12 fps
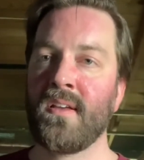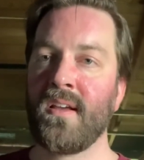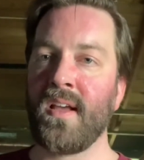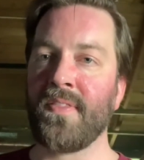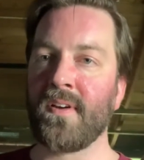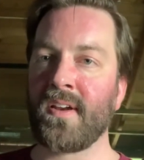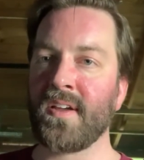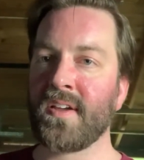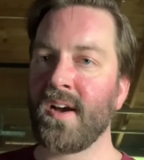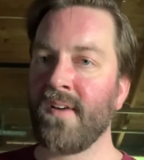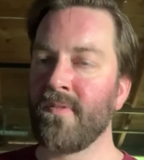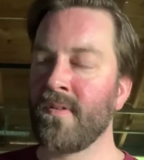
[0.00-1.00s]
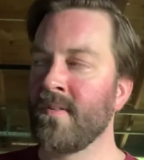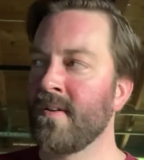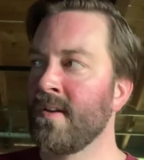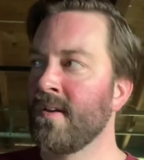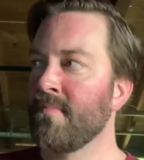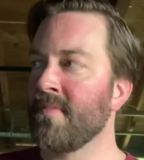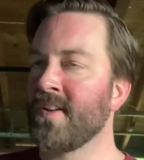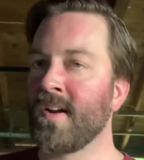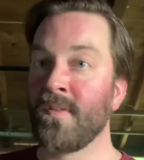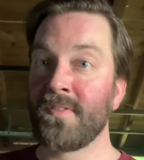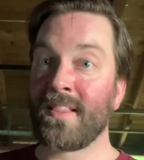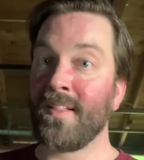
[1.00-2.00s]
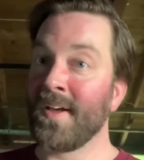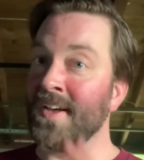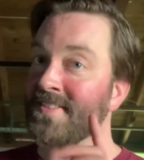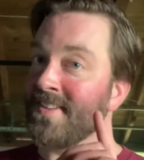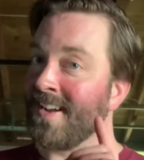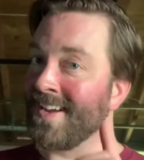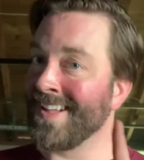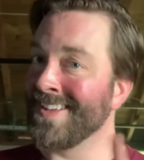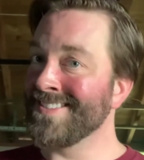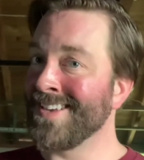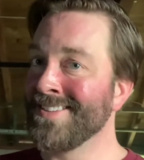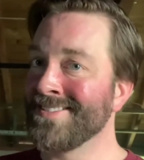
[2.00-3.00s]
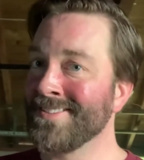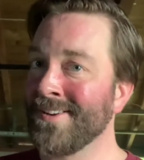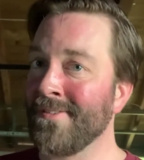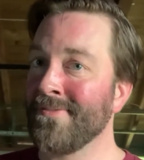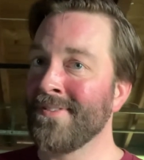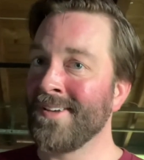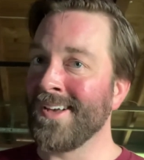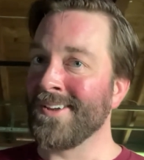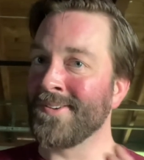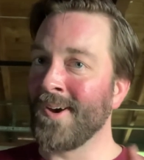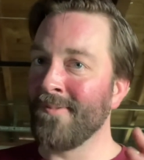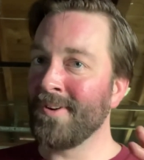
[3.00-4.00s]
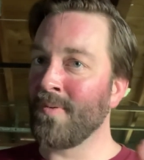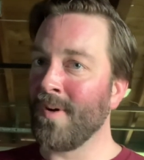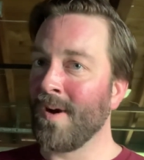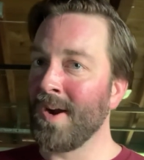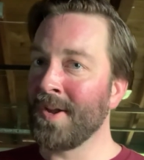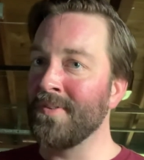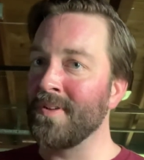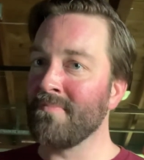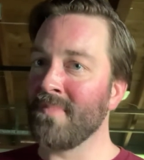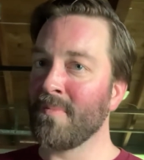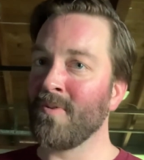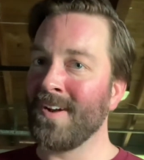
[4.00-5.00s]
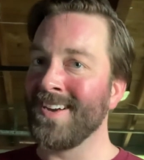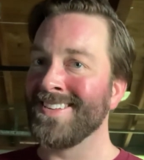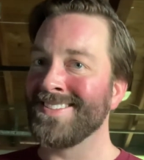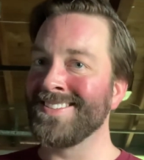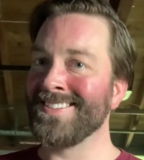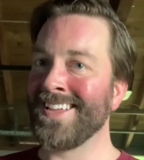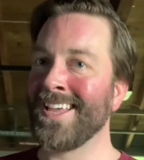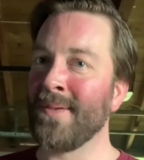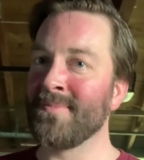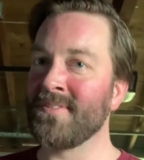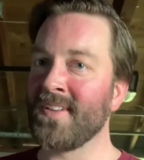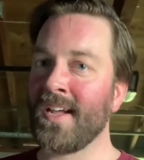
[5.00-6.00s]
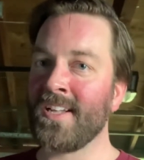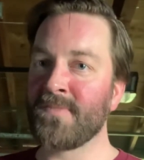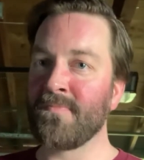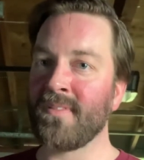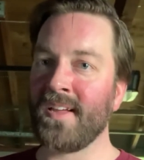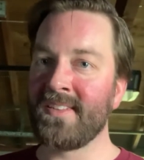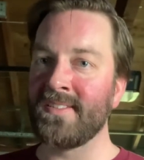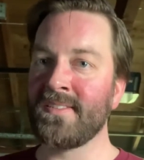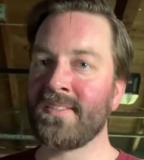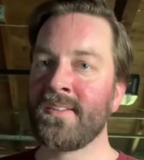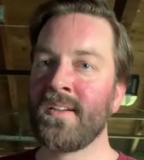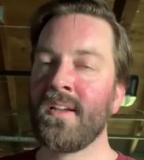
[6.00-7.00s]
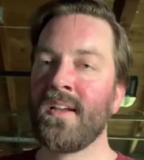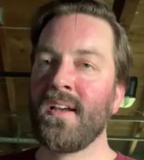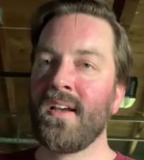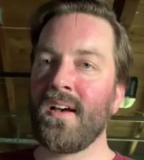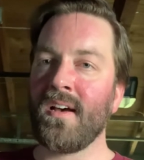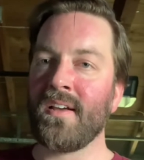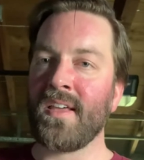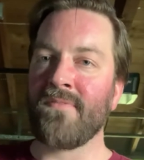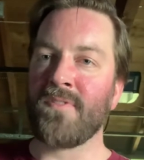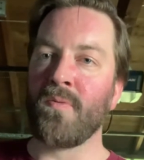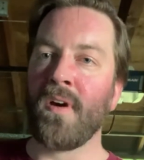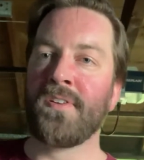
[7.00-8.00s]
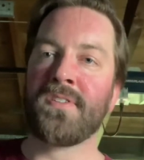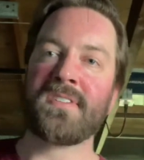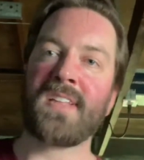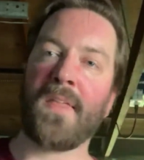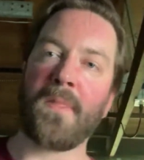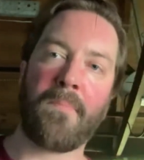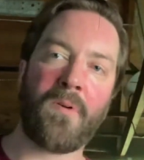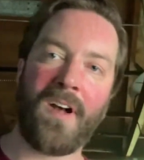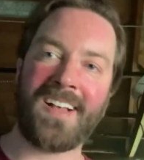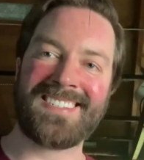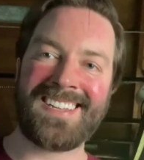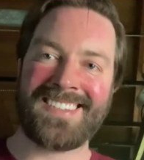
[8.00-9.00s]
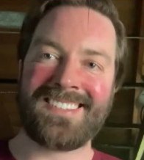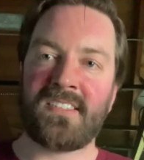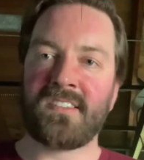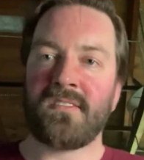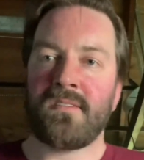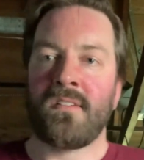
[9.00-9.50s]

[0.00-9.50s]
and they're going to cover material in the class, and I can't say this enough, I don't require you to memorize names, dates, places. If you understand the processes